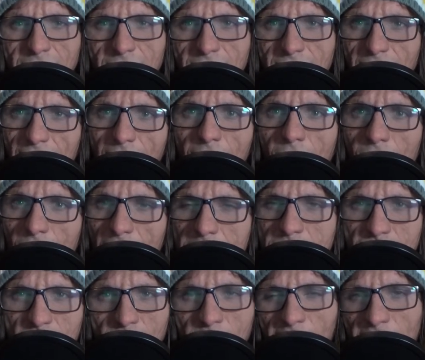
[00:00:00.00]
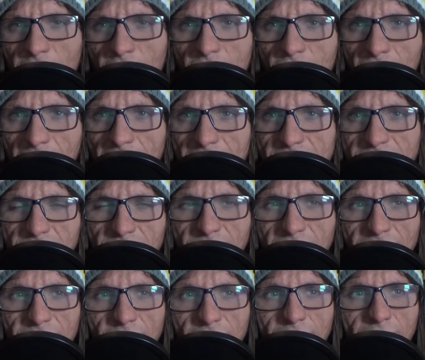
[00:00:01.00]
you know, I would show my little cousin or
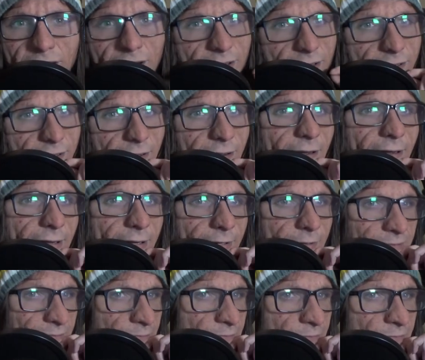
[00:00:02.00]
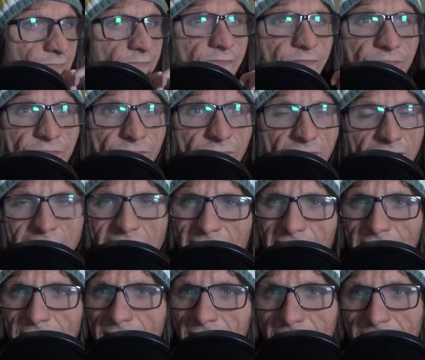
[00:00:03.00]
whatever. Um, yeah, I
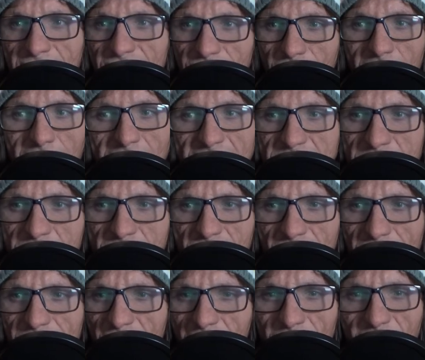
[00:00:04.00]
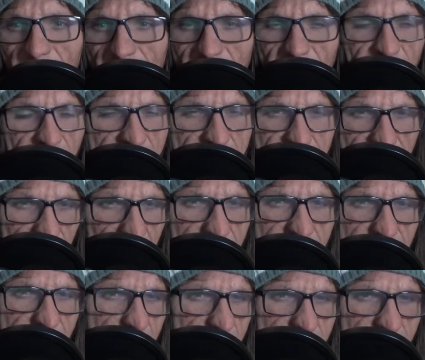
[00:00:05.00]
think it's fun, especially if you have a kid that's into
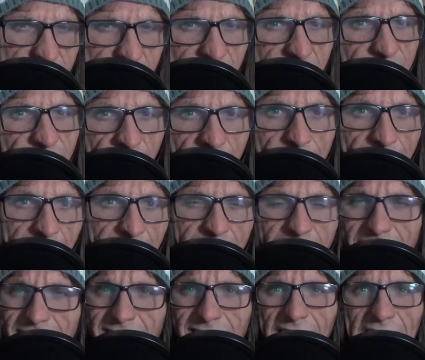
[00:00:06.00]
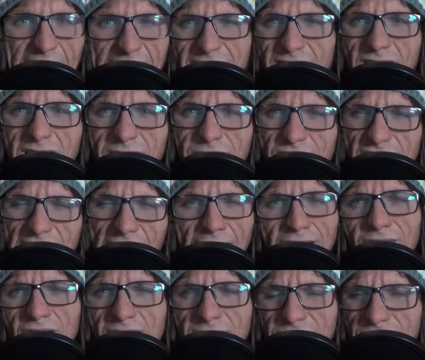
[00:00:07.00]
this stuff. I mean, I loved it. I
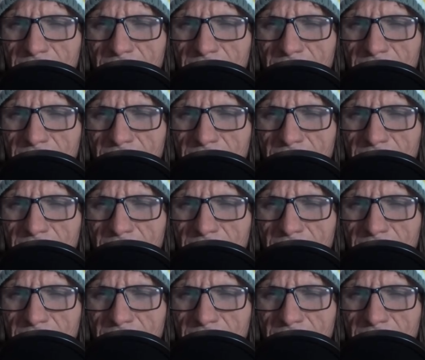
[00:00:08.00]
loved